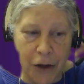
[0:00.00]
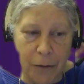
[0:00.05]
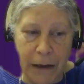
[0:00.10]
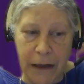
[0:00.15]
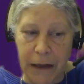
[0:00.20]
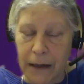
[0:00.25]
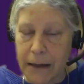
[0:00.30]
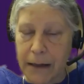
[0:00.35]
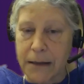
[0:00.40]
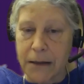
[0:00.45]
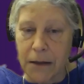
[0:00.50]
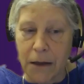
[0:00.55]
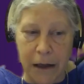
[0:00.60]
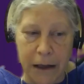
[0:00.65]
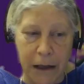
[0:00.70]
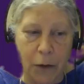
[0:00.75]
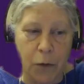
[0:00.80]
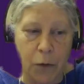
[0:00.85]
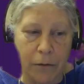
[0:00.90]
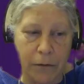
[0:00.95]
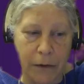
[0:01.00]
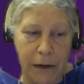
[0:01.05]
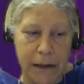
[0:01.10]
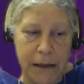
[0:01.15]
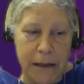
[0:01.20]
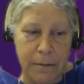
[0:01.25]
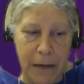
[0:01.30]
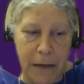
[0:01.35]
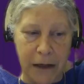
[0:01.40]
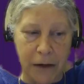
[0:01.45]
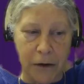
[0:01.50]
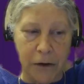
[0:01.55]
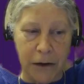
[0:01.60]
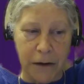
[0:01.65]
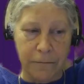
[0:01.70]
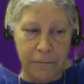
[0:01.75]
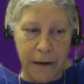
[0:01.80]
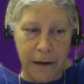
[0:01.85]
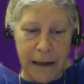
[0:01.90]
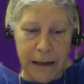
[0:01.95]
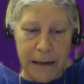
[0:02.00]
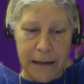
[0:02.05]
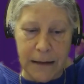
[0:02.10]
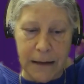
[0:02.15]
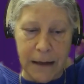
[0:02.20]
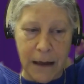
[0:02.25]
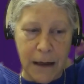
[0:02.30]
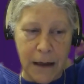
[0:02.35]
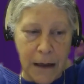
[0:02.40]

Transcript: but it is not equivalent to medical advice.